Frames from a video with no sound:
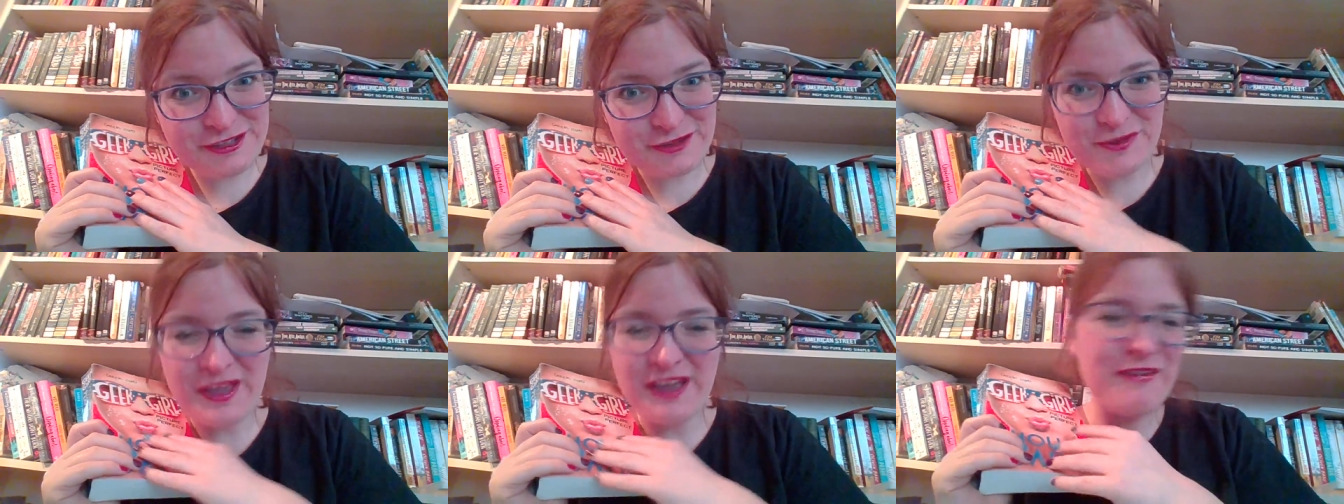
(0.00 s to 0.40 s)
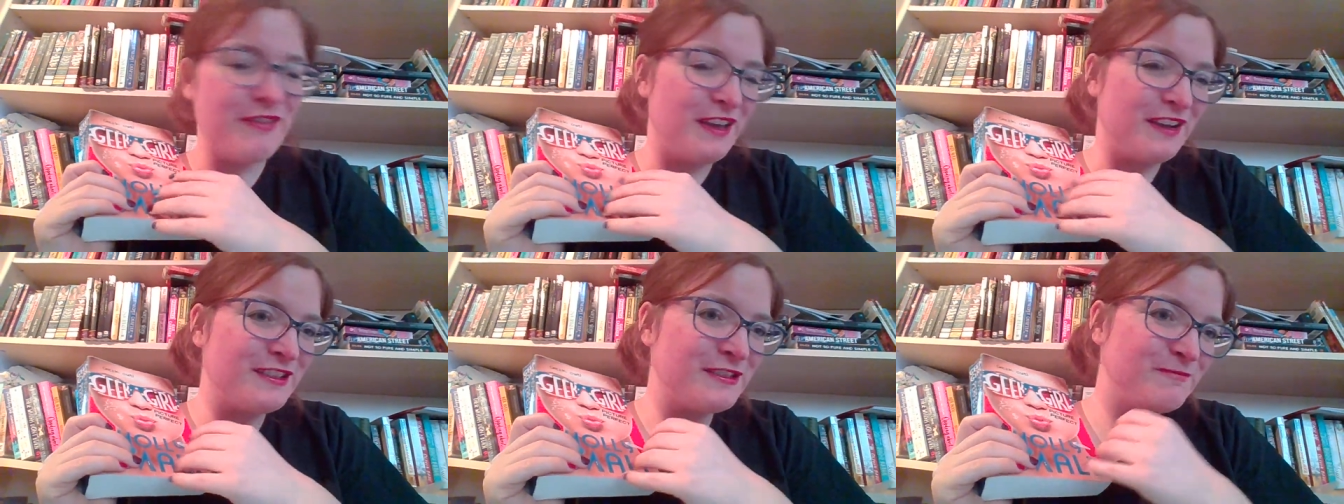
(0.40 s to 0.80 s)
so we have
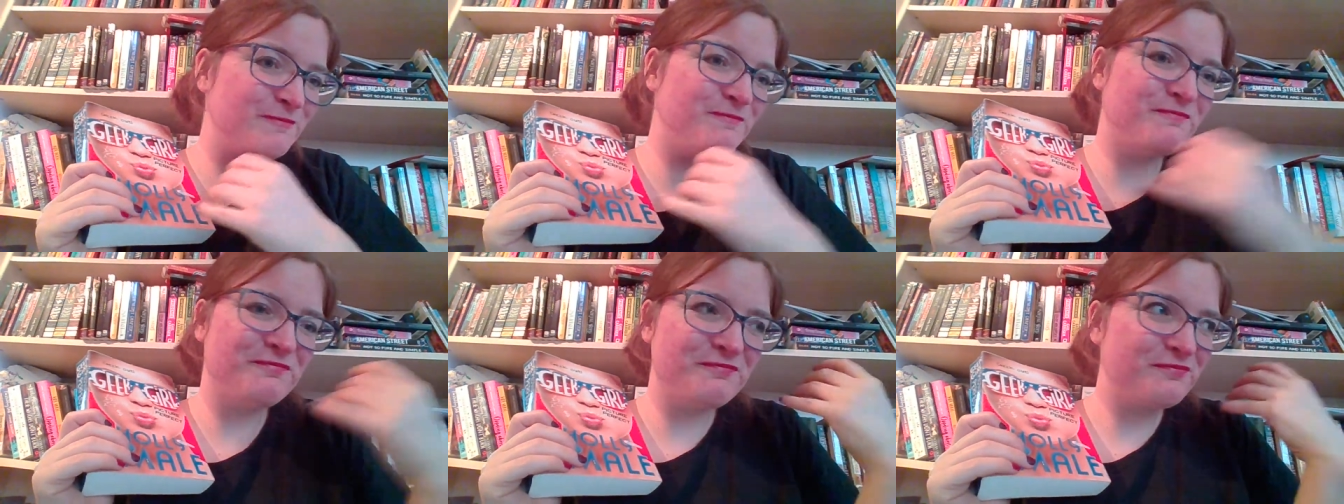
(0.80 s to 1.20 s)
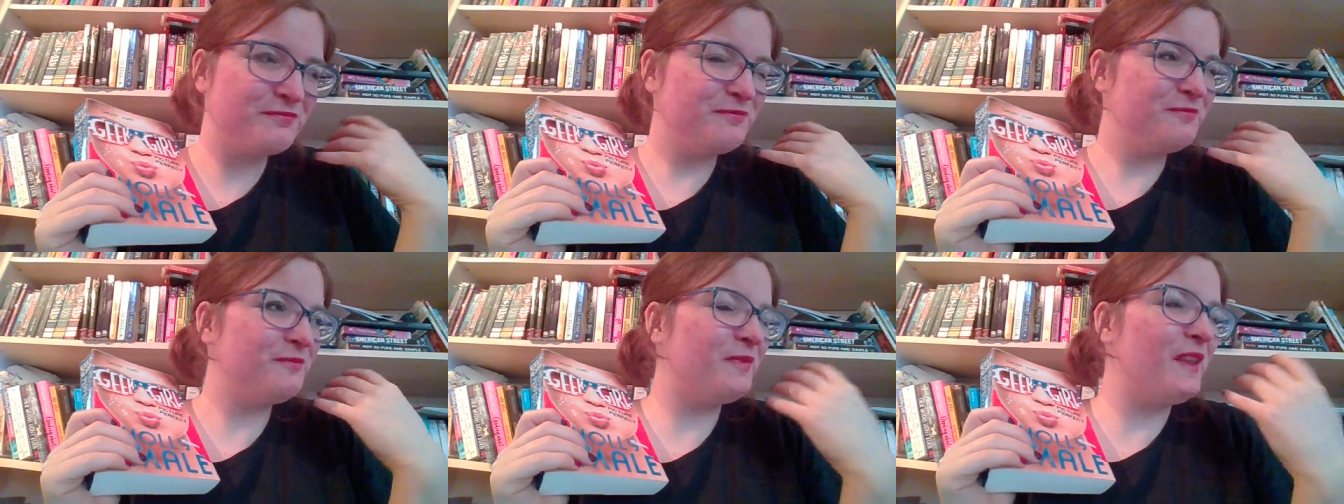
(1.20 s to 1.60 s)
that
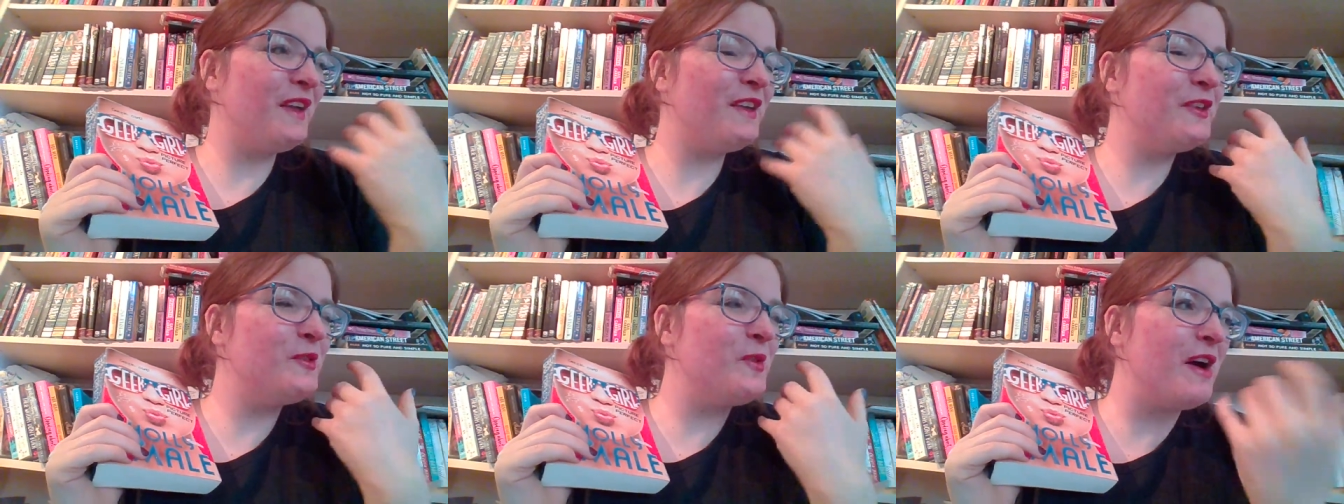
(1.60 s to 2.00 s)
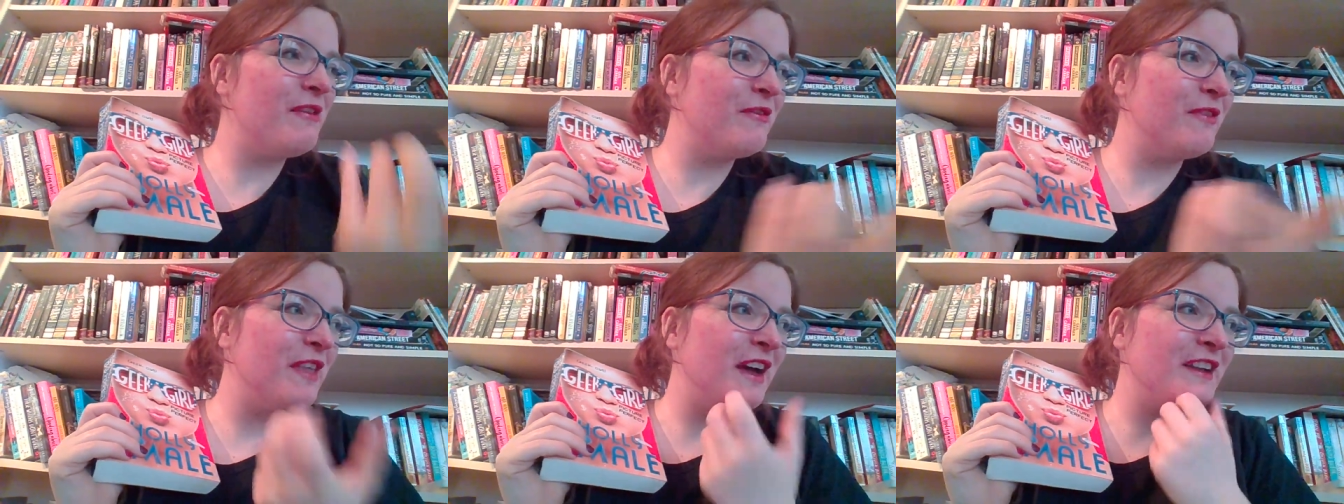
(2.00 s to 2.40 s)
you
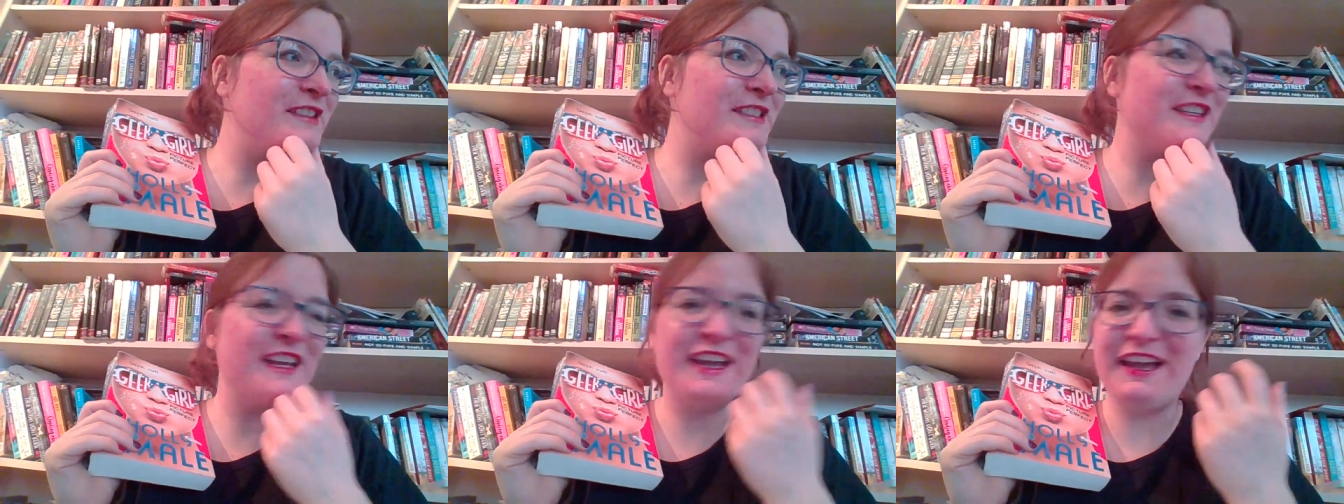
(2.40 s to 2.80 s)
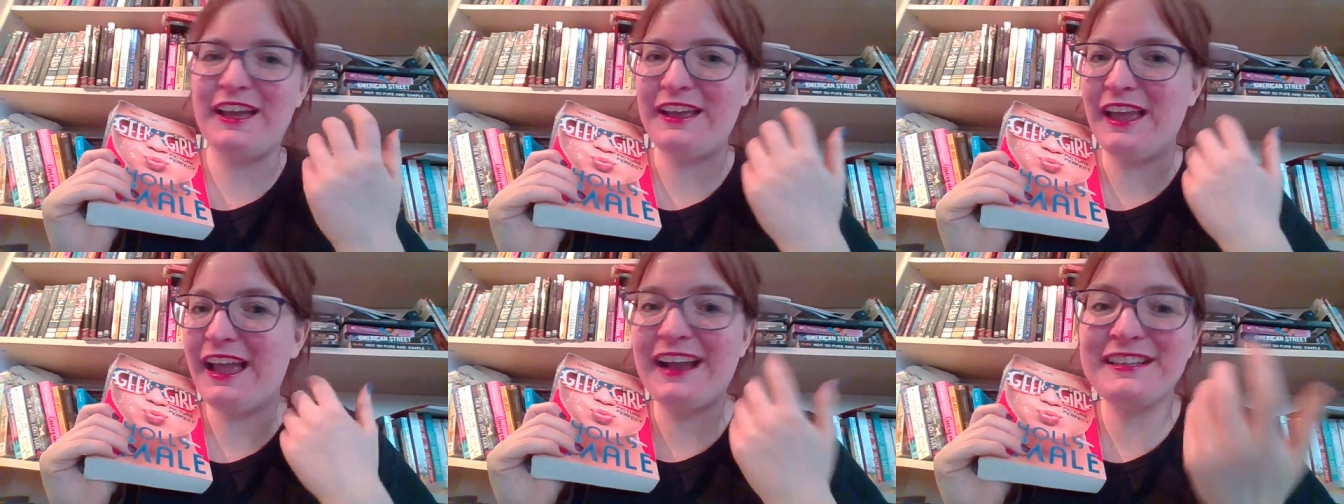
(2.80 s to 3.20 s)
have that
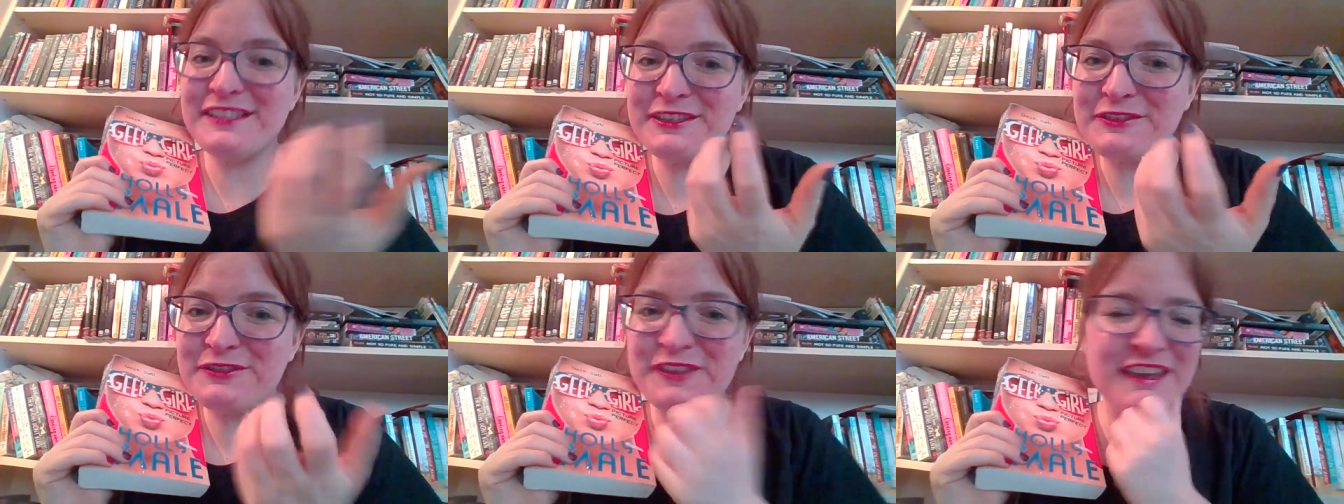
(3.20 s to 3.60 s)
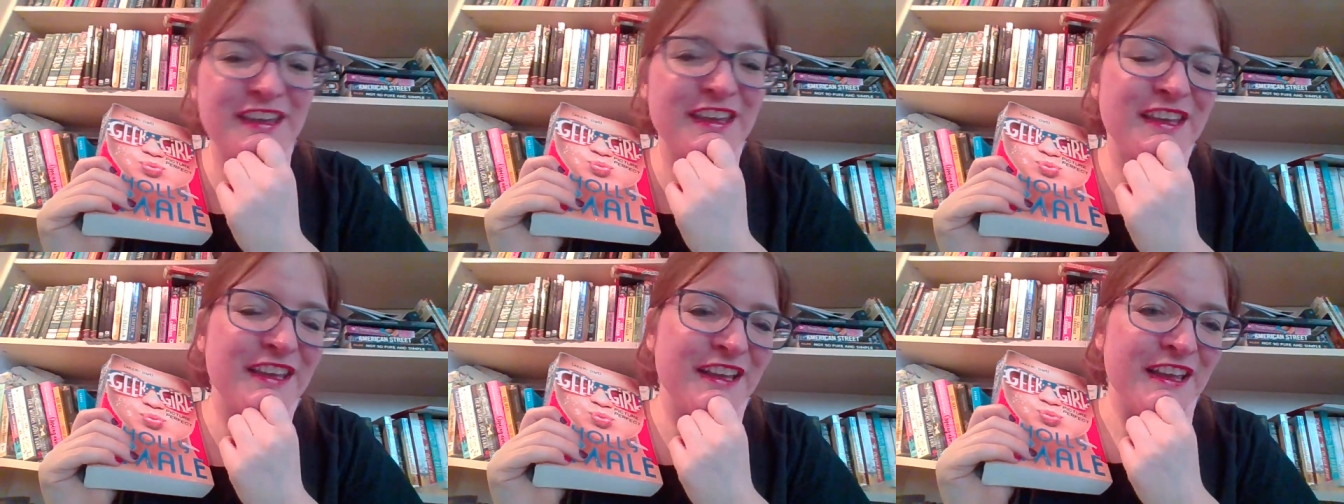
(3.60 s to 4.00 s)
uh, accent
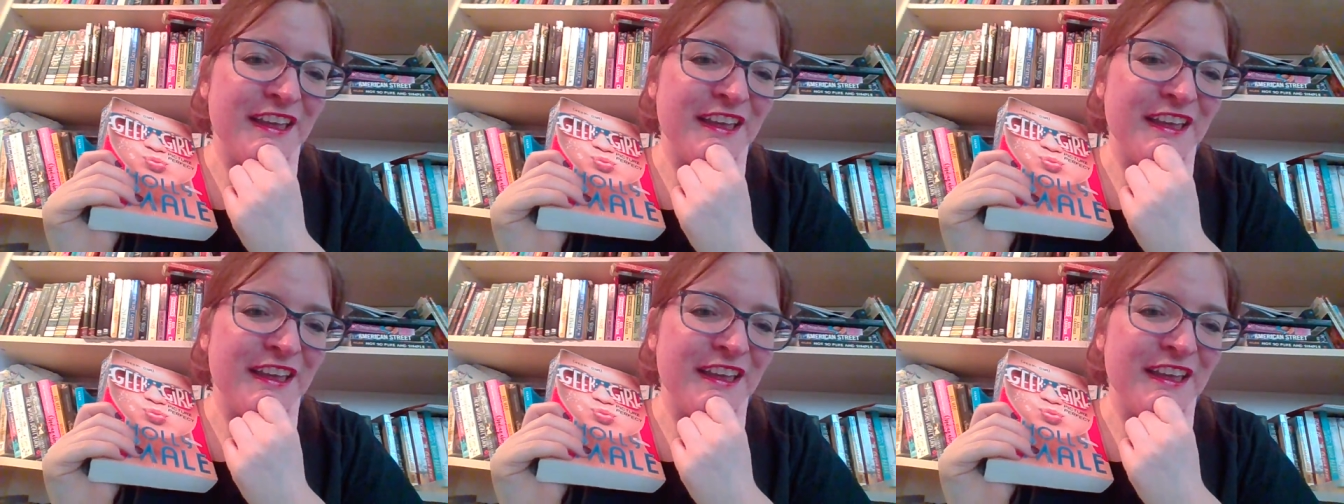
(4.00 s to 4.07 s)
thingy.